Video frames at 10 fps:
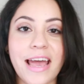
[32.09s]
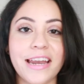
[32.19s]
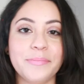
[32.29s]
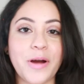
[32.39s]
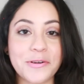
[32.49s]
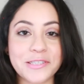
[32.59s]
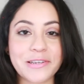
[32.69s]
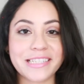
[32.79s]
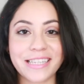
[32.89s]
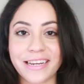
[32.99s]
and I'm also
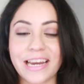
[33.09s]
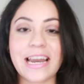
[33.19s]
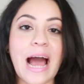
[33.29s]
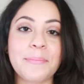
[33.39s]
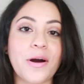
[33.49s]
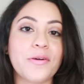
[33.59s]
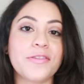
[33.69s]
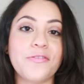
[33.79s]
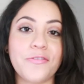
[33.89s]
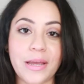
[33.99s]
excited about
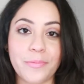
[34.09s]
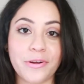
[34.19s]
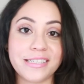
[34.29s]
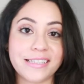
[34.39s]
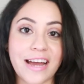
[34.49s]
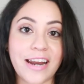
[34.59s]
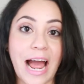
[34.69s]
the favorites that